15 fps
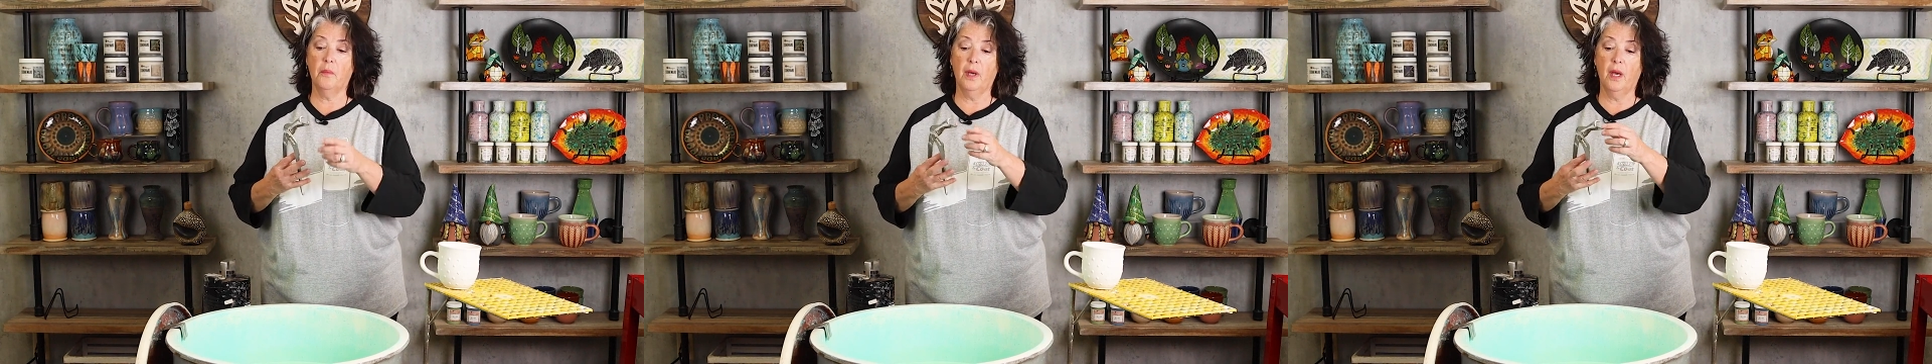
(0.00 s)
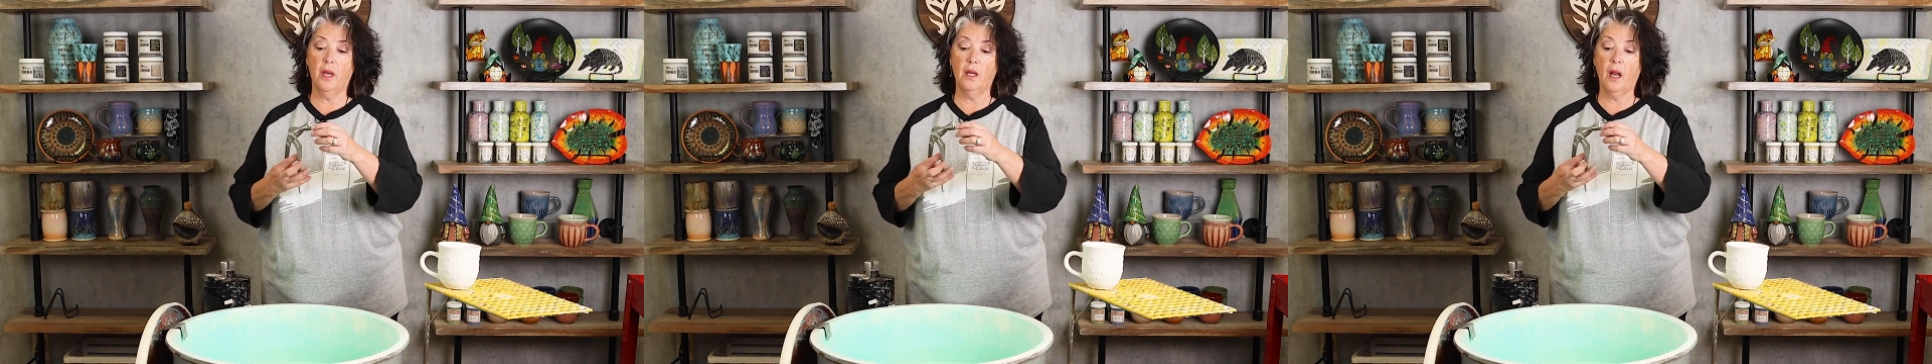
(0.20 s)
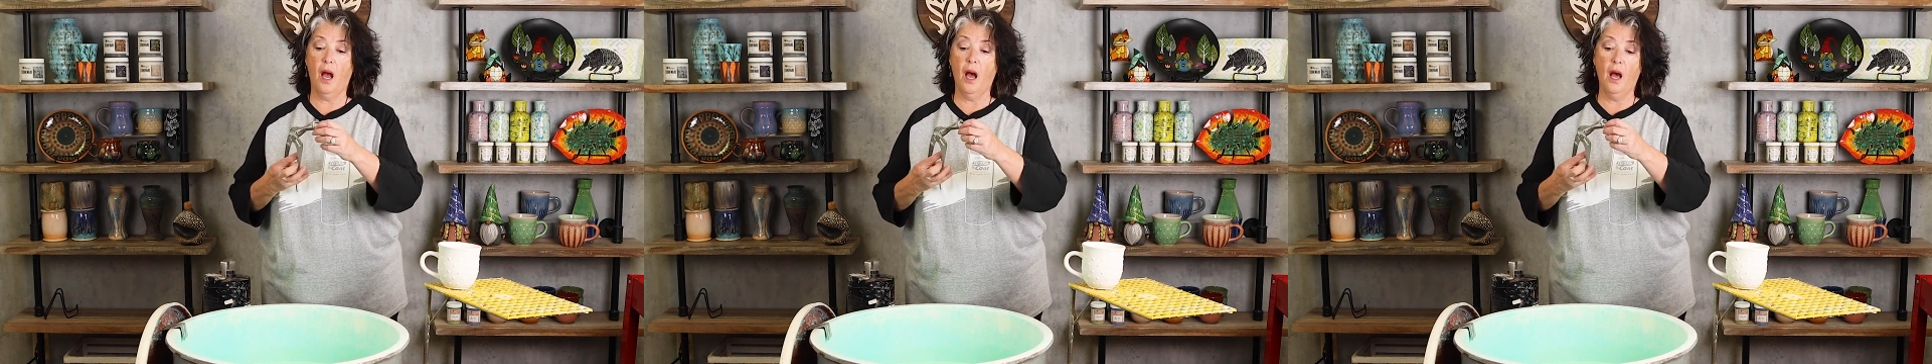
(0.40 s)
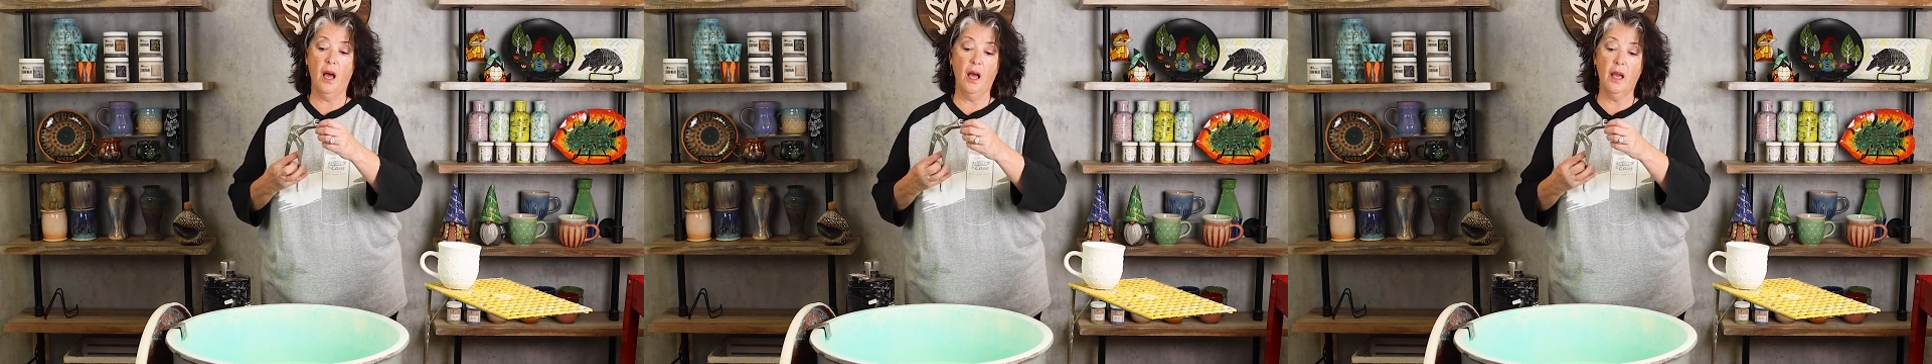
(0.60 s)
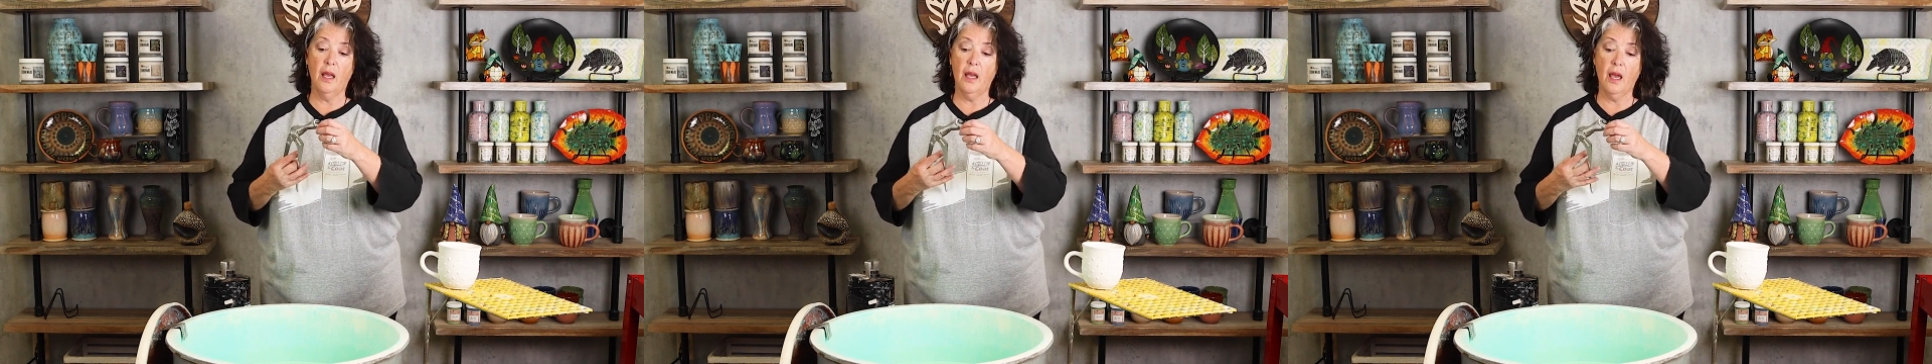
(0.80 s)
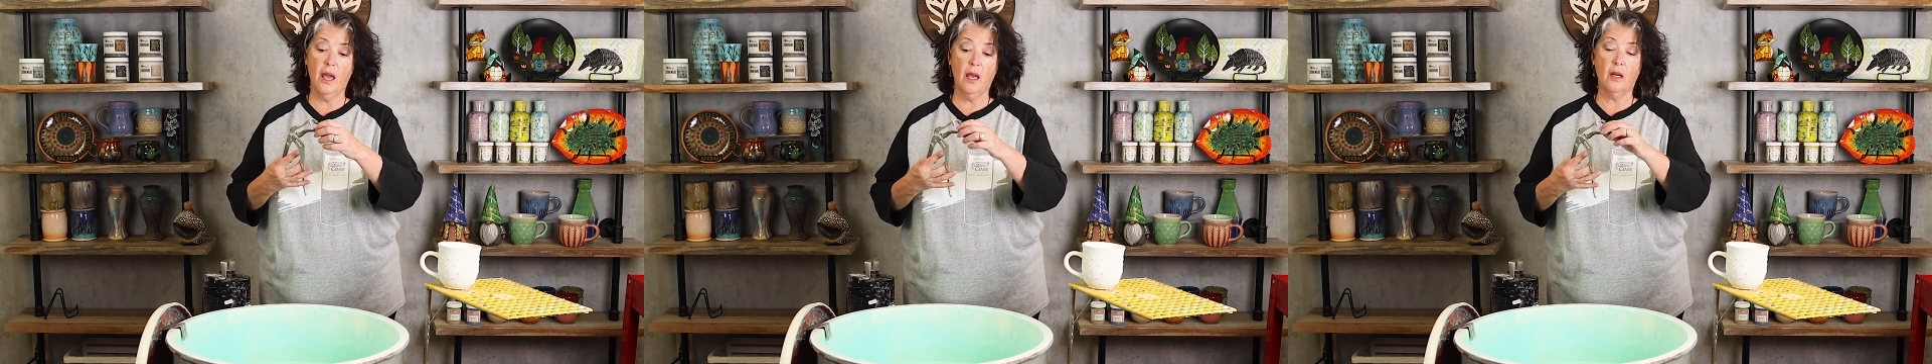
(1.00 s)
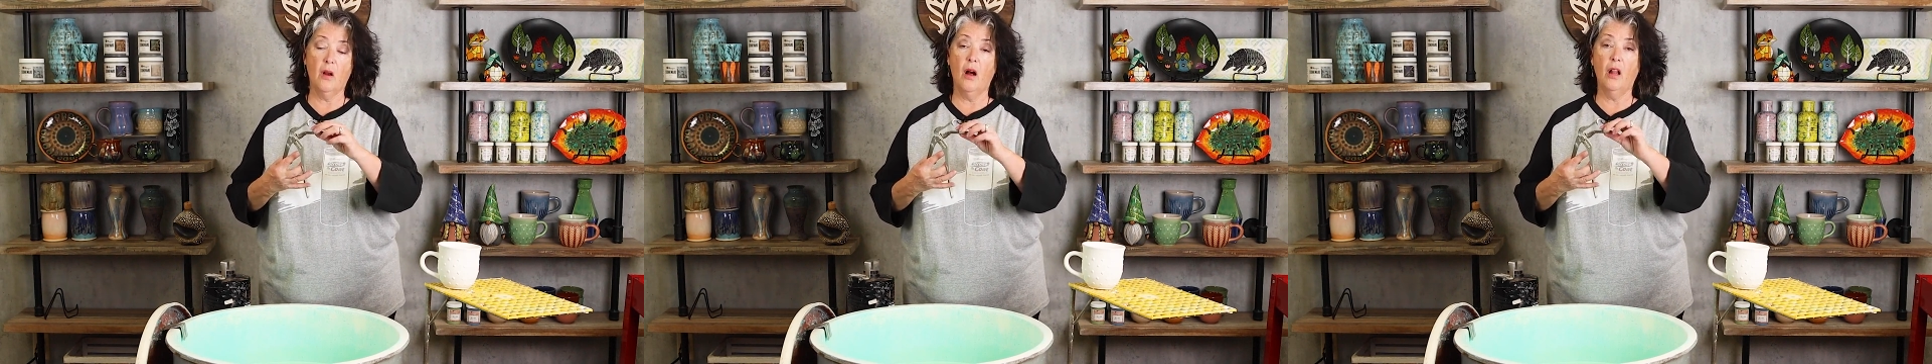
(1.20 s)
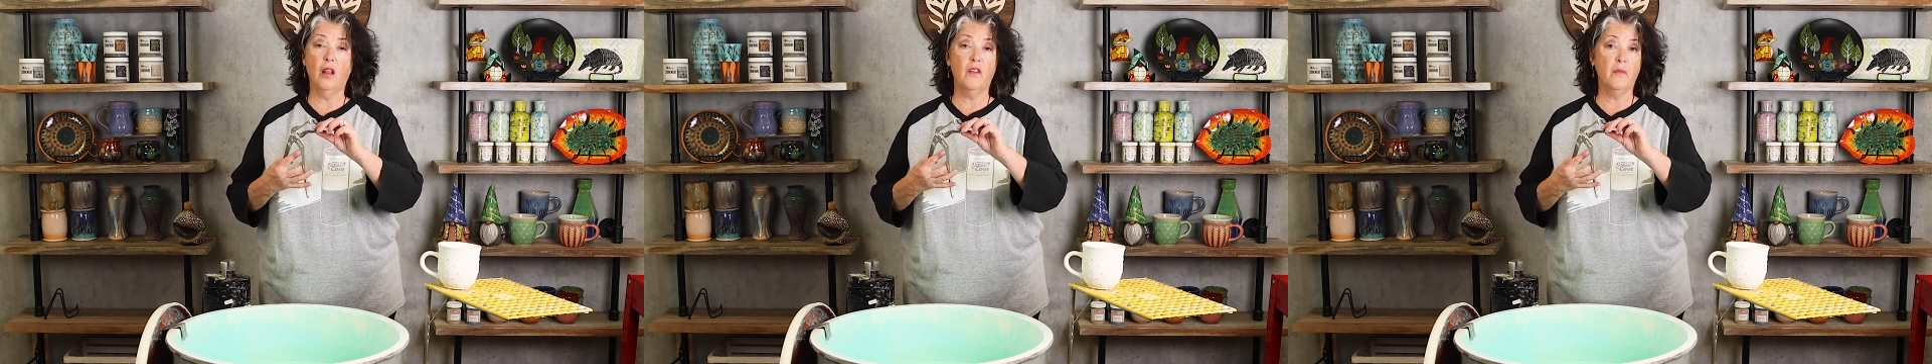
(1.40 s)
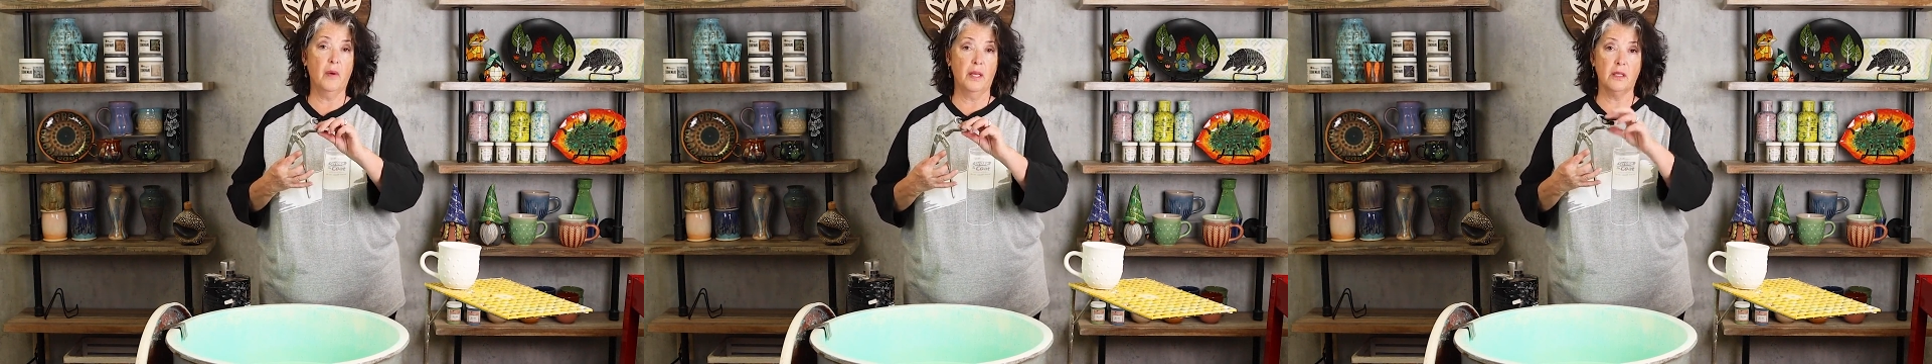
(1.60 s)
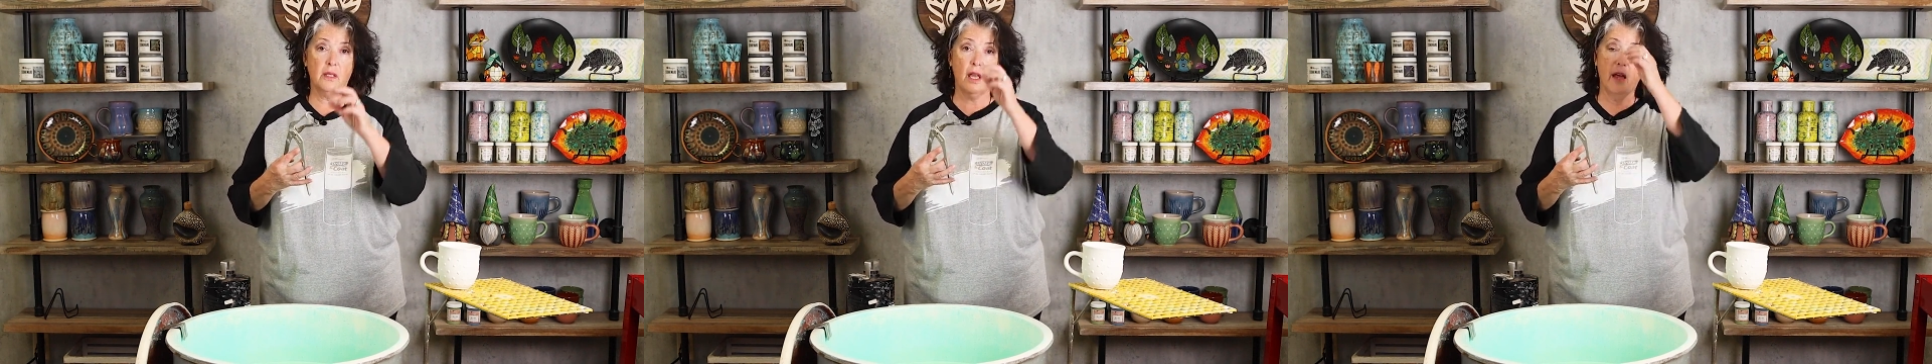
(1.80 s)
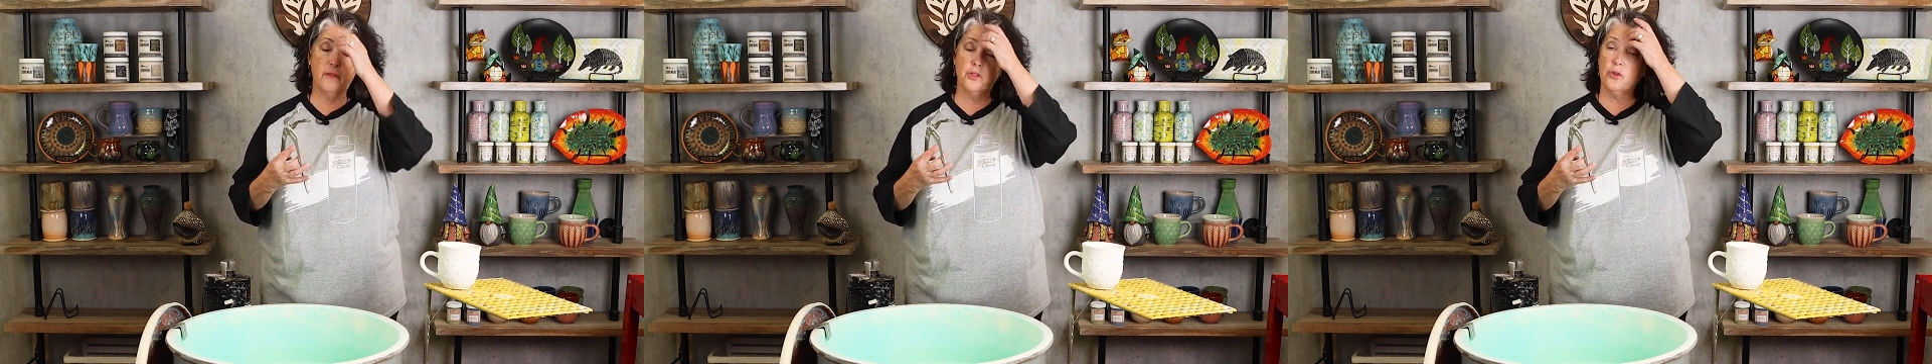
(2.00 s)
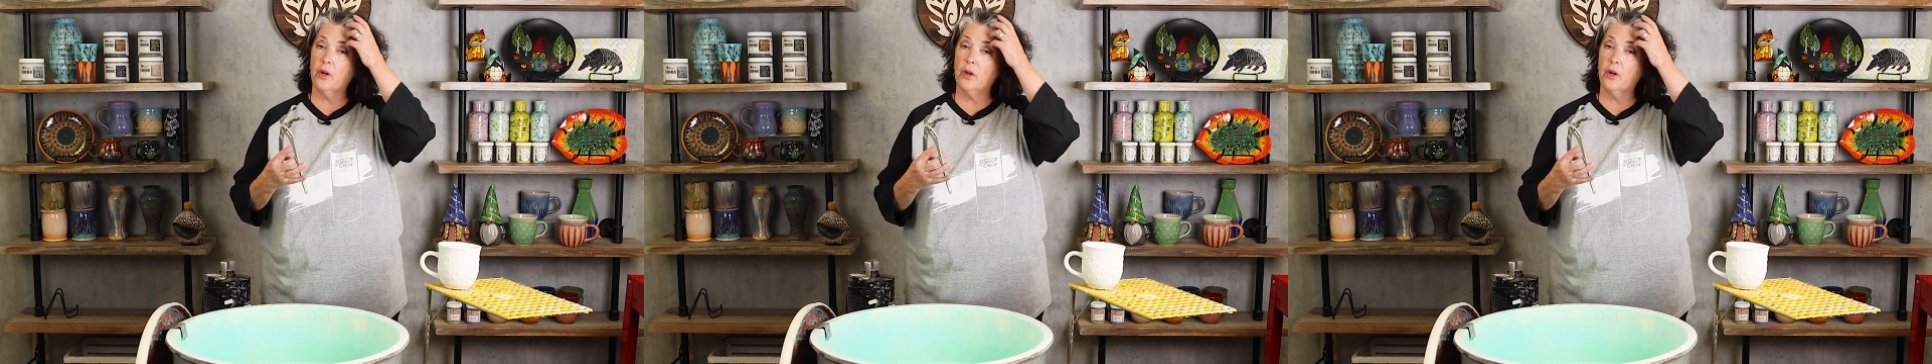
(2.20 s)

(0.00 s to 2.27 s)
but I had all of my staff